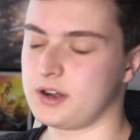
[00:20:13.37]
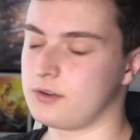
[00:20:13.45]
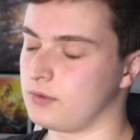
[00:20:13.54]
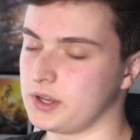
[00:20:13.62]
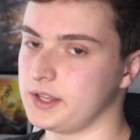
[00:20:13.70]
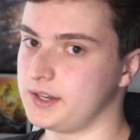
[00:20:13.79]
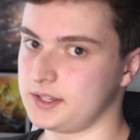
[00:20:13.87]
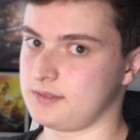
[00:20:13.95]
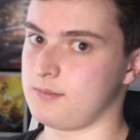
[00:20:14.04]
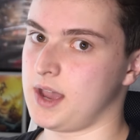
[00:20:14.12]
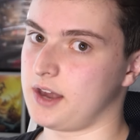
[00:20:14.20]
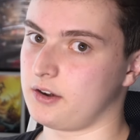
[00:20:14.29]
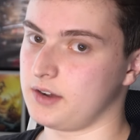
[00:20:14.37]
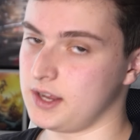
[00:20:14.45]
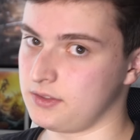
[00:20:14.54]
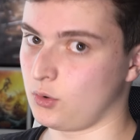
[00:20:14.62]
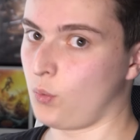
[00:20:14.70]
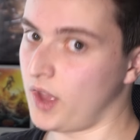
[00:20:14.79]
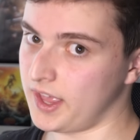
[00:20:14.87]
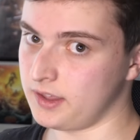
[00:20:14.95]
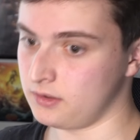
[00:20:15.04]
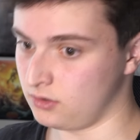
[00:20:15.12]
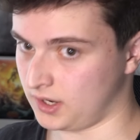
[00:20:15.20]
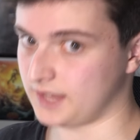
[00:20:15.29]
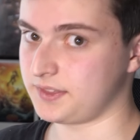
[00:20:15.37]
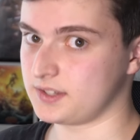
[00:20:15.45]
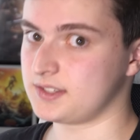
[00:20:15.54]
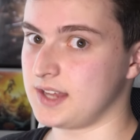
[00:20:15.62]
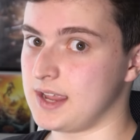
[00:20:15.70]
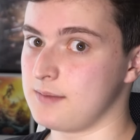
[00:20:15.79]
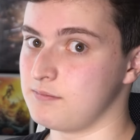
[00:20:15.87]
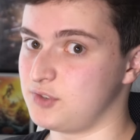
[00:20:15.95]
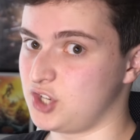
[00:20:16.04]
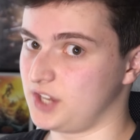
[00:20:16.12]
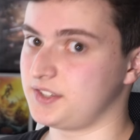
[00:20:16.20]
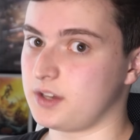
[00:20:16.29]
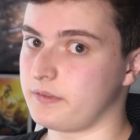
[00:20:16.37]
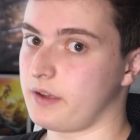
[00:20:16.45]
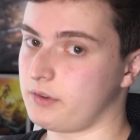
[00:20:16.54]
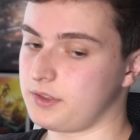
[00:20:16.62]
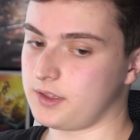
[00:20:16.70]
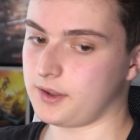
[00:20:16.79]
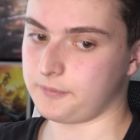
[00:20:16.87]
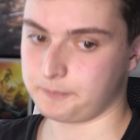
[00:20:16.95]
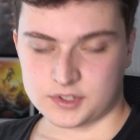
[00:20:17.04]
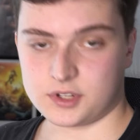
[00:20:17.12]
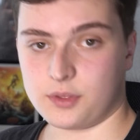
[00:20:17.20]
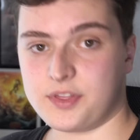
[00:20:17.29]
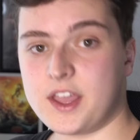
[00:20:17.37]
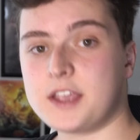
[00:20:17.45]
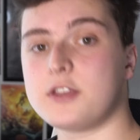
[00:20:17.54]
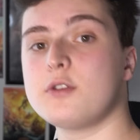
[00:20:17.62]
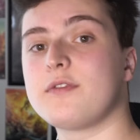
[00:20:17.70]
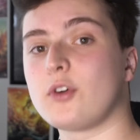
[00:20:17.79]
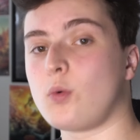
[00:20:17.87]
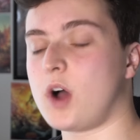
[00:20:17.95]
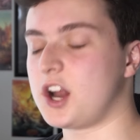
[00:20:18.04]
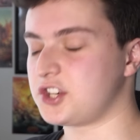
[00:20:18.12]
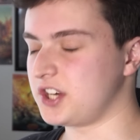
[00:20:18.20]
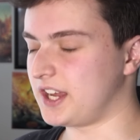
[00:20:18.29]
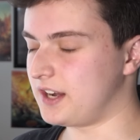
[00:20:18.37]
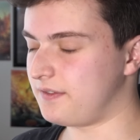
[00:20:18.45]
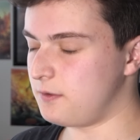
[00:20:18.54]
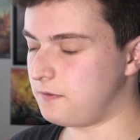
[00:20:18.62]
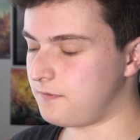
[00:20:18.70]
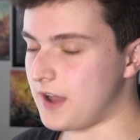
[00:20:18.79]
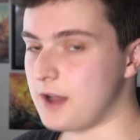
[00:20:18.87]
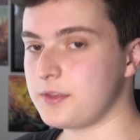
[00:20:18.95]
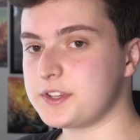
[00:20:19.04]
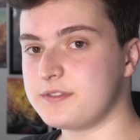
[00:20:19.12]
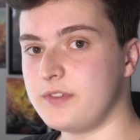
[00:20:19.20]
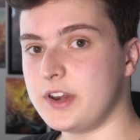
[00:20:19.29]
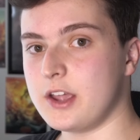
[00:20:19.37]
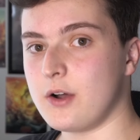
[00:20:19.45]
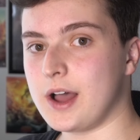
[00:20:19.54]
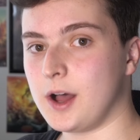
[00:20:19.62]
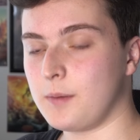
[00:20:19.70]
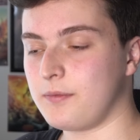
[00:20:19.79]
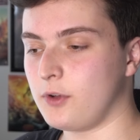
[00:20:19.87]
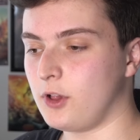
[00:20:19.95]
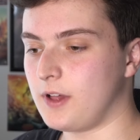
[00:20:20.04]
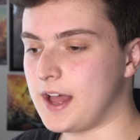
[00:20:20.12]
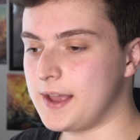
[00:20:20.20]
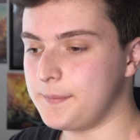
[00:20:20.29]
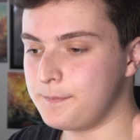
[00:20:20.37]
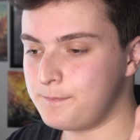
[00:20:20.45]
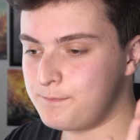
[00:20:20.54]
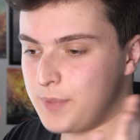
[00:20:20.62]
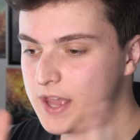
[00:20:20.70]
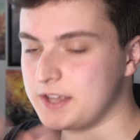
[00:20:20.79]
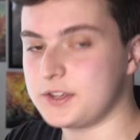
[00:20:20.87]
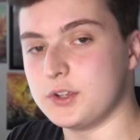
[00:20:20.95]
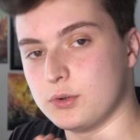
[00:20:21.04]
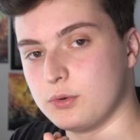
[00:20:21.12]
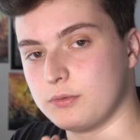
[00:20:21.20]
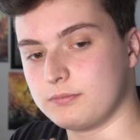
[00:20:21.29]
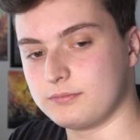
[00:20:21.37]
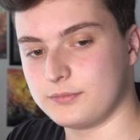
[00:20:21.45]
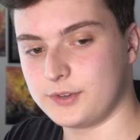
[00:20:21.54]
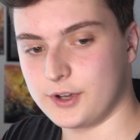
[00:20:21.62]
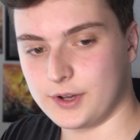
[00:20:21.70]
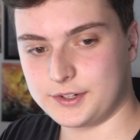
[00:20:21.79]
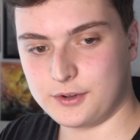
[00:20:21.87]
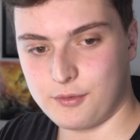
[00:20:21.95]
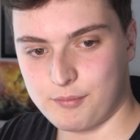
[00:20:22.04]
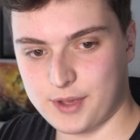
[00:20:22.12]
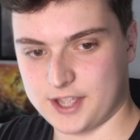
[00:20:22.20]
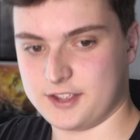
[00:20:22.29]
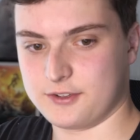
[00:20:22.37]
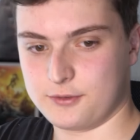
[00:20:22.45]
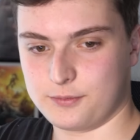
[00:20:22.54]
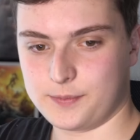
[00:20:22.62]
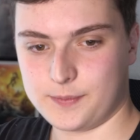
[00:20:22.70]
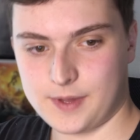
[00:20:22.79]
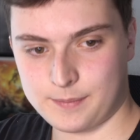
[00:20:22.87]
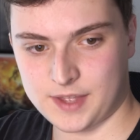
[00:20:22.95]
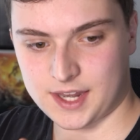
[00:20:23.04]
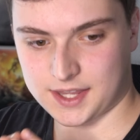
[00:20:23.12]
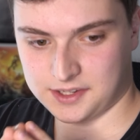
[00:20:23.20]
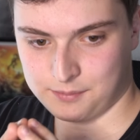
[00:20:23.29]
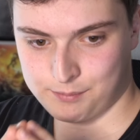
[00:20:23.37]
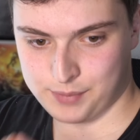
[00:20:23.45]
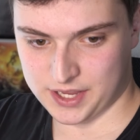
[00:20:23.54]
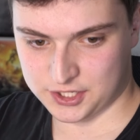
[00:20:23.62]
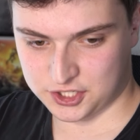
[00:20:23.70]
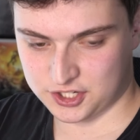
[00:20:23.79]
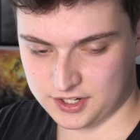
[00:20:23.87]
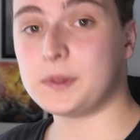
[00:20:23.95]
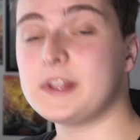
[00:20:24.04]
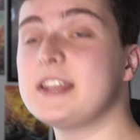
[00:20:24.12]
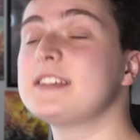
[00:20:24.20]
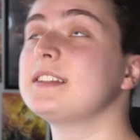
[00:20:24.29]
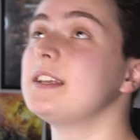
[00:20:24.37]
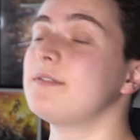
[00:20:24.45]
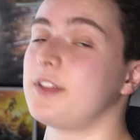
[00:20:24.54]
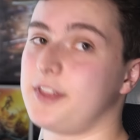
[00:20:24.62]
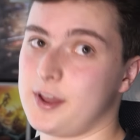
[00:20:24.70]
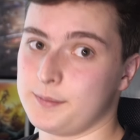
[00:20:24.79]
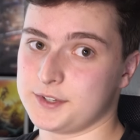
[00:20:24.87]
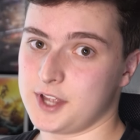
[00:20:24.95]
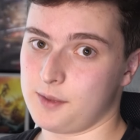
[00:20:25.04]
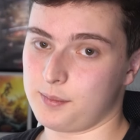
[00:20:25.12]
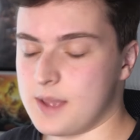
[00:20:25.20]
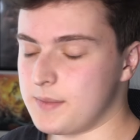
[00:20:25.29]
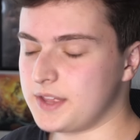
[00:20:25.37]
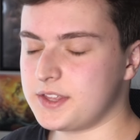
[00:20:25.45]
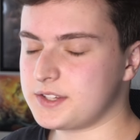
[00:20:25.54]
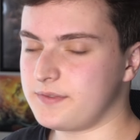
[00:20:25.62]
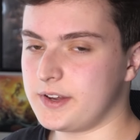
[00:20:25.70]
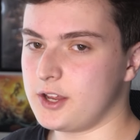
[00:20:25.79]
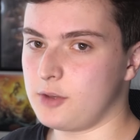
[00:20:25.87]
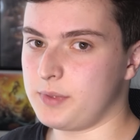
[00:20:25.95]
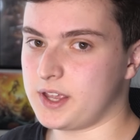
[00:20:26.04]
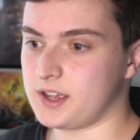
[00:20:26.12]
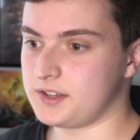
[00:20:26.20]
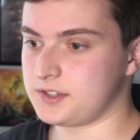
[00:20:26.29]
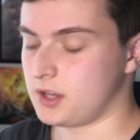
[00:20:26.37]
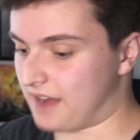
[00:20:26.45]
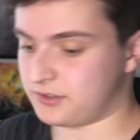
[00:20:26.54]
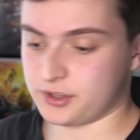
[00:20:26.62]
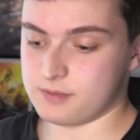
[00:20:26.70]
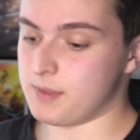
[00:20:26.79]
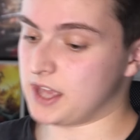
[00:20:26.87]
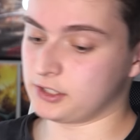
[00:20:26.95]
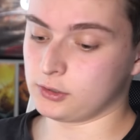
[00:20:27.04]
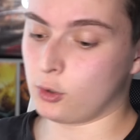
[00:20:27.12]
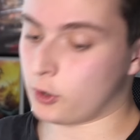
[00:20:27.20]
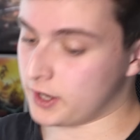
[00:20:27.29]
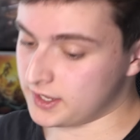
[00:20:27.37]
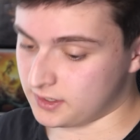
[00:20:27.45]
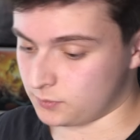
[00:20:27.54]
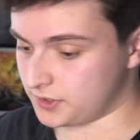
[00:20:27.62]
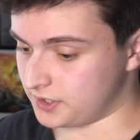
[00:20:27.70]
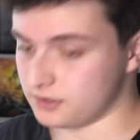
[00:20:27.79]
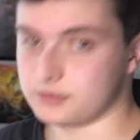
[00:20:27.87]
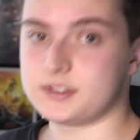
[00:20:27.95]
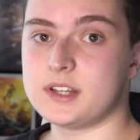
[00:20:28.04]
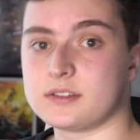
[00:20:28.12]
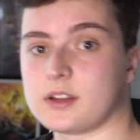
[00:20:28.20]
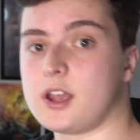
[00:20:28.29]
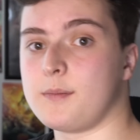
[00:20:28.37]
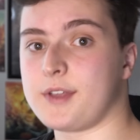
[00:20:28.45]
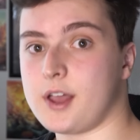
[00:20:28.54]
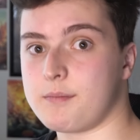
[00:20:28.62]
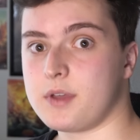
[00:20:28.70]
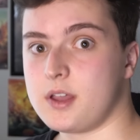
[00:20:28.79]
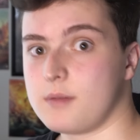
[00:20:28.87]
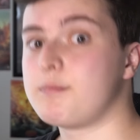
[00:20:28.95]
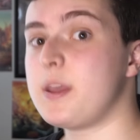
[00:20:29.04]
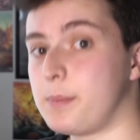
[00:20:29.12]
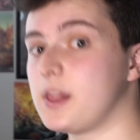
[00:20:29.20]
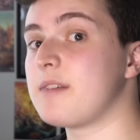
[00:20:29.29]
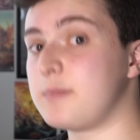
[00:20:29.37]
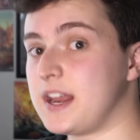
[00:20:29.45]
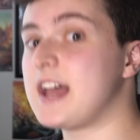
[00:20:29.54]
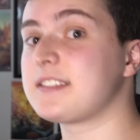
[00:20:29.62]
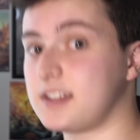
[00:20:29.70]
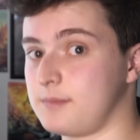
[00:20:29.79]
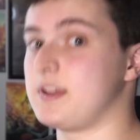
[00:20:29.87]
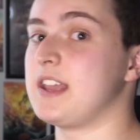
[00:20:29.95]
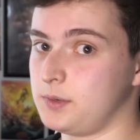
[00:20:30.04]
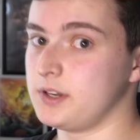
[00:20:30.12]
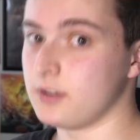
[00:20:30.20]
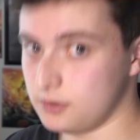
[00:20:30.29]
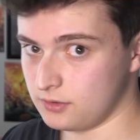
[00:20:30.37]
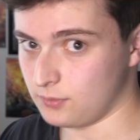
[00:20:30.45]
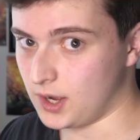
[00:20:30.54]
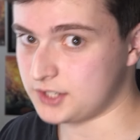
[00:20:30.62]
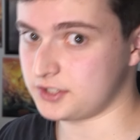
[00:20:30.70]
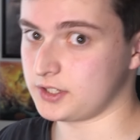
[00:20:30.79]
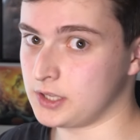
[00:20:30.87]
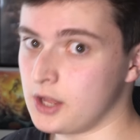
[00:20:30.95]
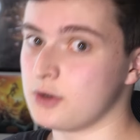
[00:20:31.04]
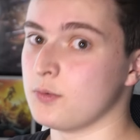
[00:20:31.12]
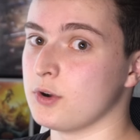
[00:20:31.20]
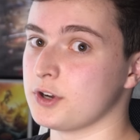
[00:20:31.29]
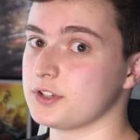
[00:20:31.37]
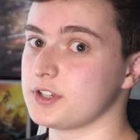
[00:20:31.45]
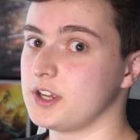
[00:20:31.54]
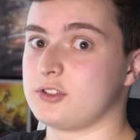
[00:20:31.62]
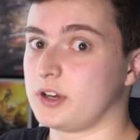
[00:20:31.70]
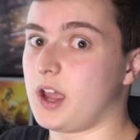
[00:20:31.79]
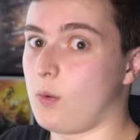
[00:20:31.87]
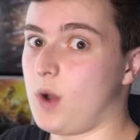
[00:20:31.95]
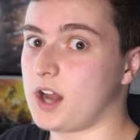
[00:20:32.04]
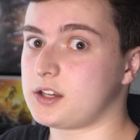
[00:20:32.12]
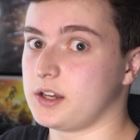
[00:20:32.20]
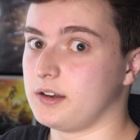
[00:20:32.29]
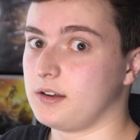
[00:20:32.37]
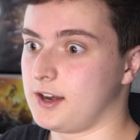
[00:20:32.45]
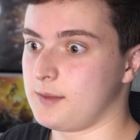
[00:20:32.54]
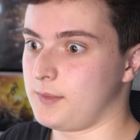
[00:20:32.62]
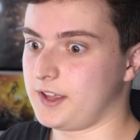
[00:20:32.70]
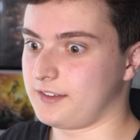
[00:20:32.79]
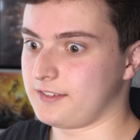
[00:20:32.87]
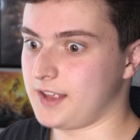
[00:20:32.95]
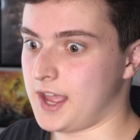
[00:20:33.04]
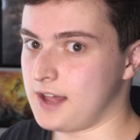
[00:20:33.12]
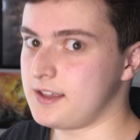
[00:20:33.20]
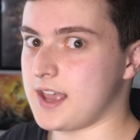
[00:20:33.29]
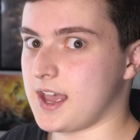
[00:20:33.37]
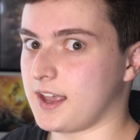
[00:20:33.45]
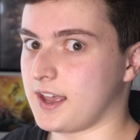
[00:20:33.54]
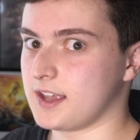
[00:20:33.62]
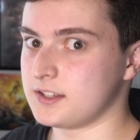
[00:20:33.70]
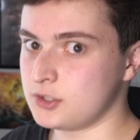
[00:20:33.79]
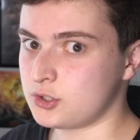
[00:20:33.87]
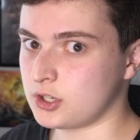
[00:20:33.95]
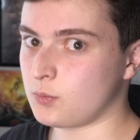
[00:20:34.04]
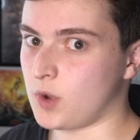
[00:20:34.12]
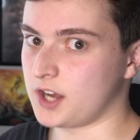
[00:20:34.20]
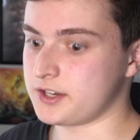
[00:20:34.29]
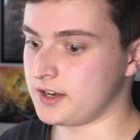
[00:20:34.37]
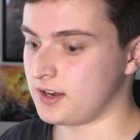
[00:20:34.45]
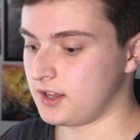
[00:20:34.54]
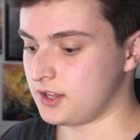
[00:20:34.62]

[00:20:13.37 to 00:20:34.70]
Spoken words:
It really doesn't matter. Either way, you'll get the same gist of everything. So thank you for watching, and if you found this video helpful, I beg you, no, I don't beg you, I'm not a little bitch, please leave a thumbs up. I made this video because after The Mandalorian and with the new season coming up, people have been asking me, we know you've watched the Clone Wars, should I watch it? And I'm like, hell yeah, guys, you should watch it.